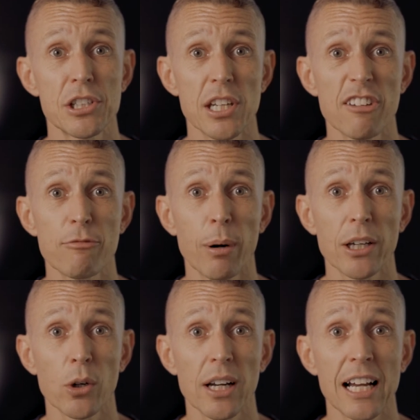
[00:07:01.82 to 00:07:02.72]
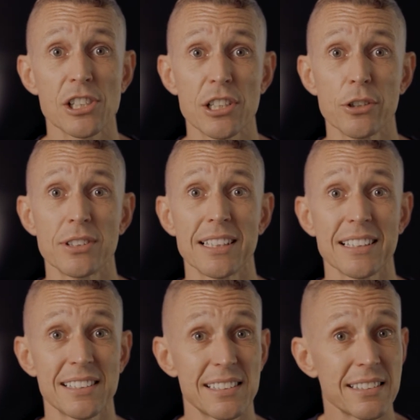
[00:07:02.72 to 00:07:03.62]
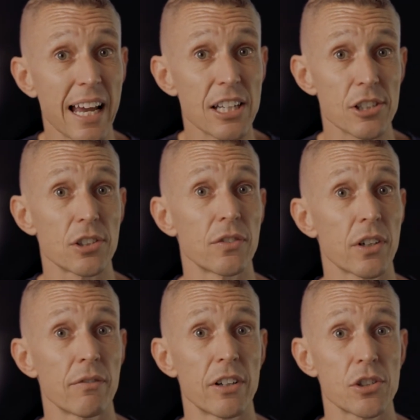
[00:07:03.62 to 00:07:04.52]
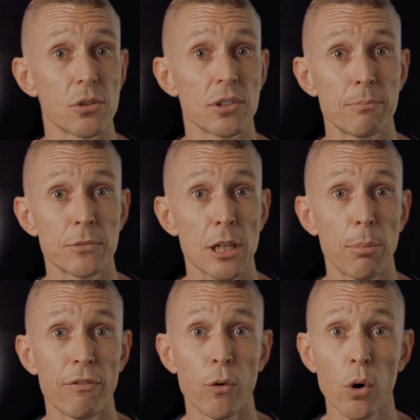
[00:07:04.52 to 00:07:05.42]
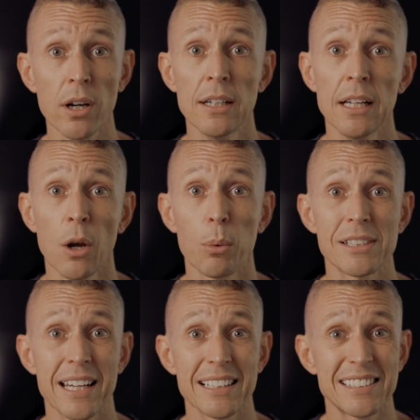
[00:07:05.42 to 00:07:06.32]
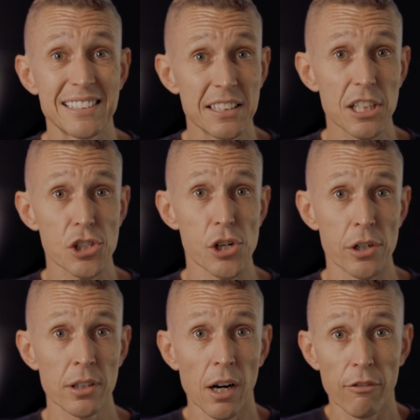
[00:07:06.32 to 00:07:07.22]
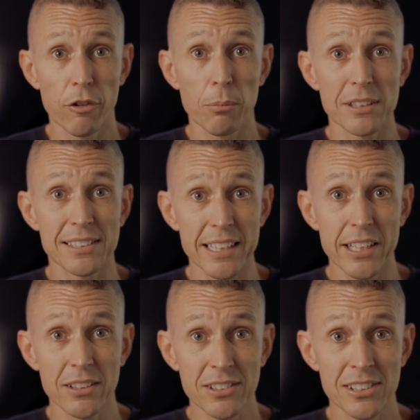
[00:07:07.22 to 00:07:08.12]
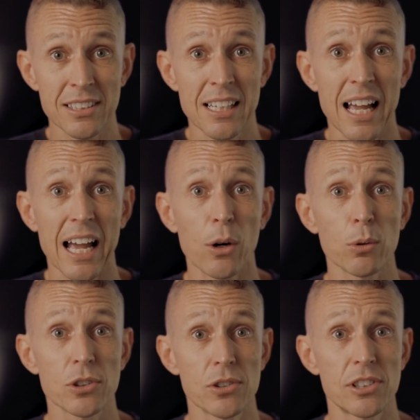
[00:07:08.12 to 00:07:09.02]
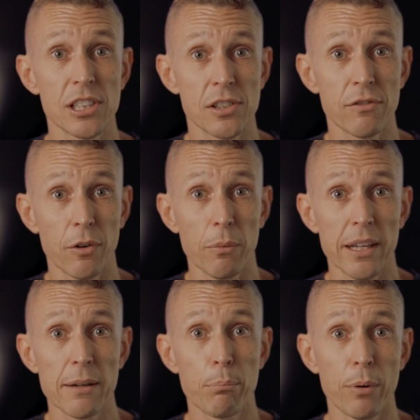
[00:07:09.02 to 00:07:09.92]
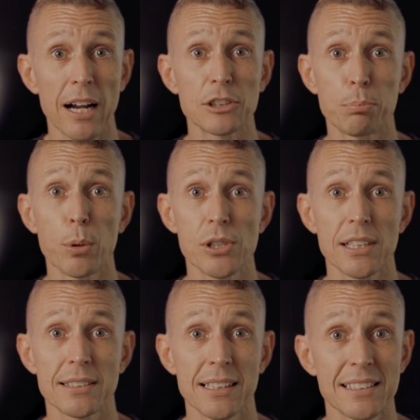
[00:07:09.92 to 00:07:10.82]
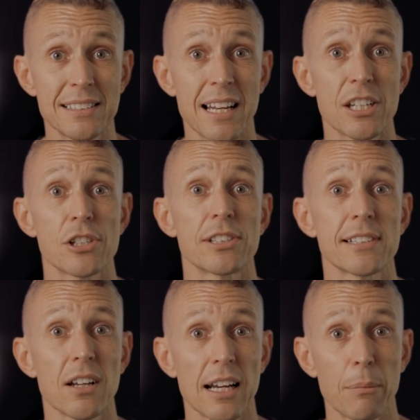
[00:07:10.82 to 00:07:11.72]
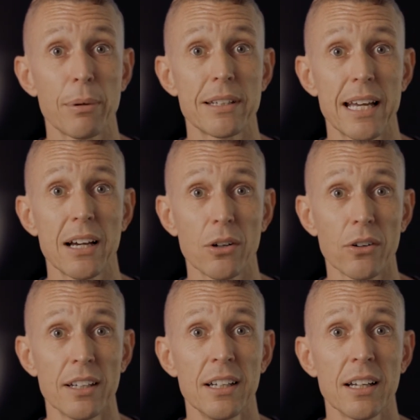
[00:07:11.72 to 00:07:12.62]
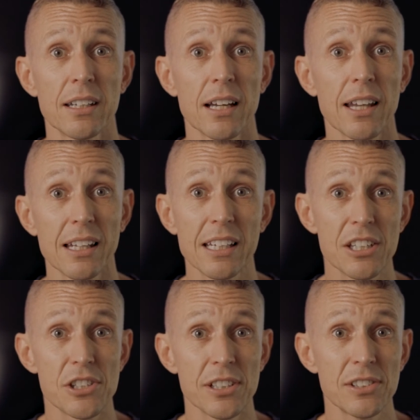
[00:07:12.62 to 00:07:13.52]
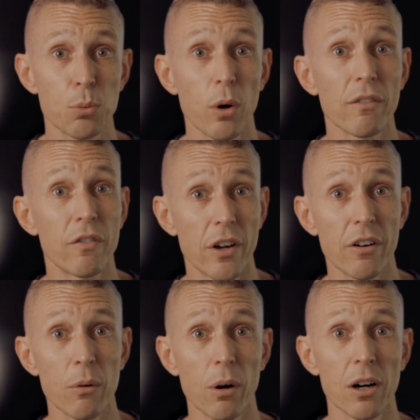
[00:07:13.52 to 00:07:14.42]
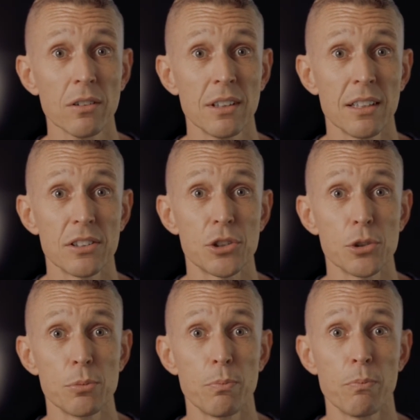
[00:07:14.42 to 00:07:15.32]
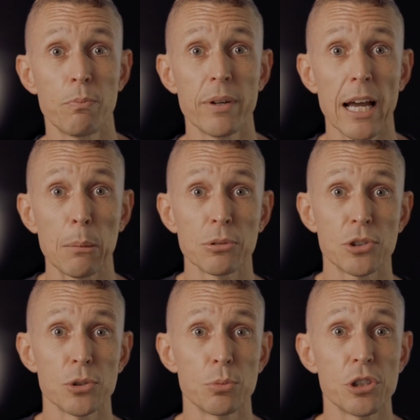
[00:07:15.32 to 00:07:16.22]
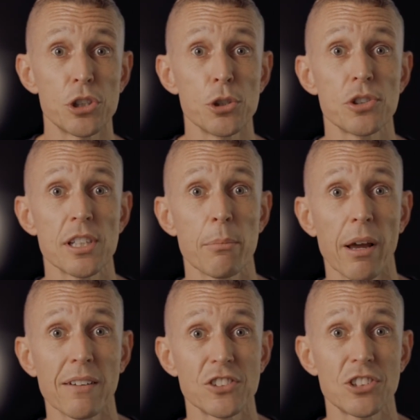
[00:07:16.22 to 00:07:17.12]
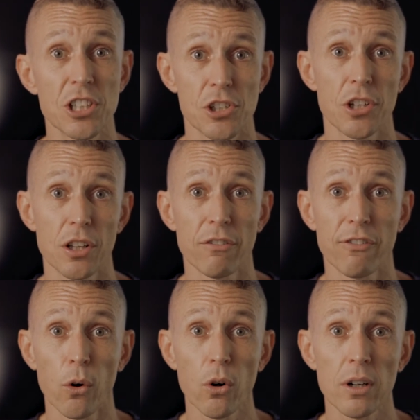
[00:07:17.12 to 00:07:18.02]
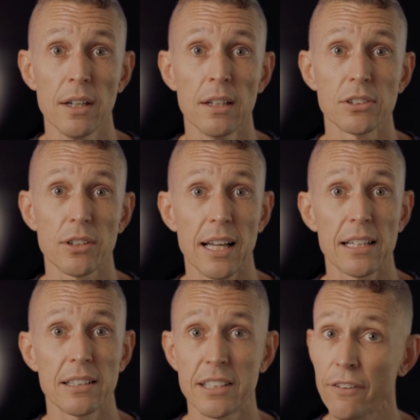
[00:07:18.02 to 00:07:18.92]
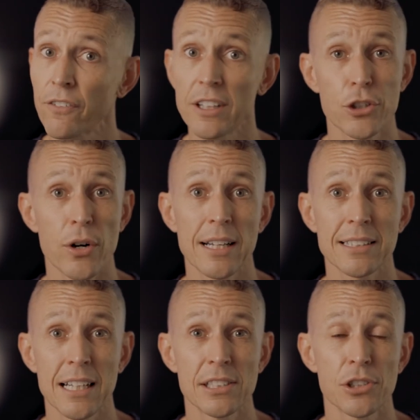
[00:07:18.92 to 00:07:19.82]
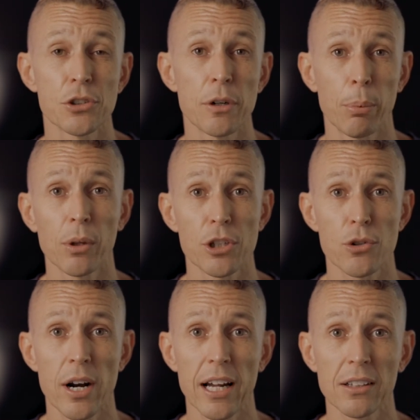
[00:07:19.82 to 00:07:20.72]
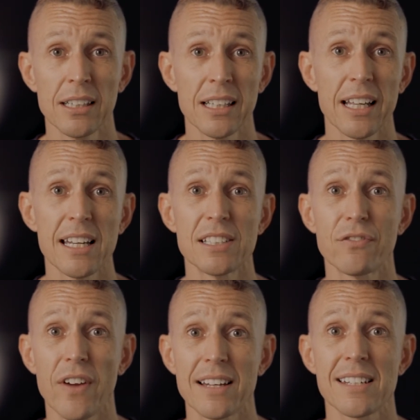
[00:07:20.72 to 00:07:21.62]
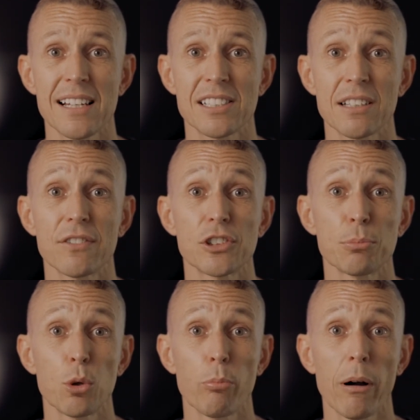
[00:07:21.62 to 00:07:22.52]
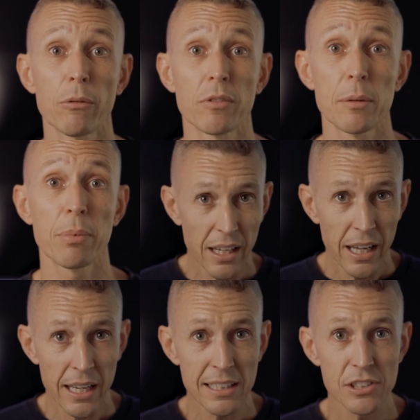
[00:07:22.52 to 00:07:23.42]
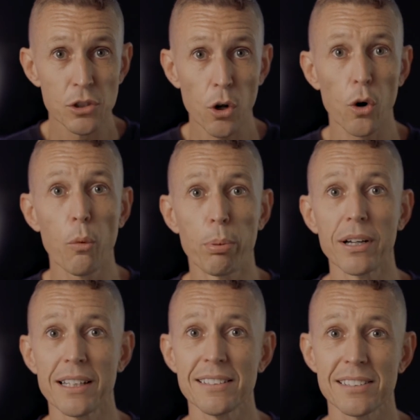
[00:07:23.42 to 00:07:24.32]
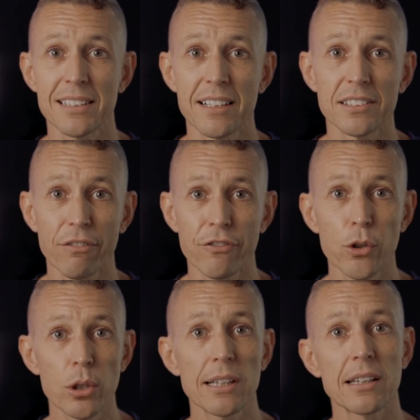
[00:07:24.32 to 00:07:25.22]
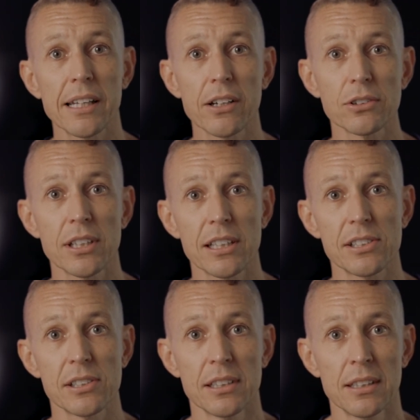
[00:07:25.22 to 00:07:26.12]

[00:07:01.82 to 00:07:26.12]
achieved by not actually using the stanchions of a conventional type of fork, which get stiction from the seals and also stiction from the brass bushings that the stanchions slide up and down on. Now the linkages work very well to be able to reduce the amount of stiction in the fork, so that definitely translates to grip on the trail. It is fantastic for small bump grip. It is not all brilliance. There's a few little niggles in this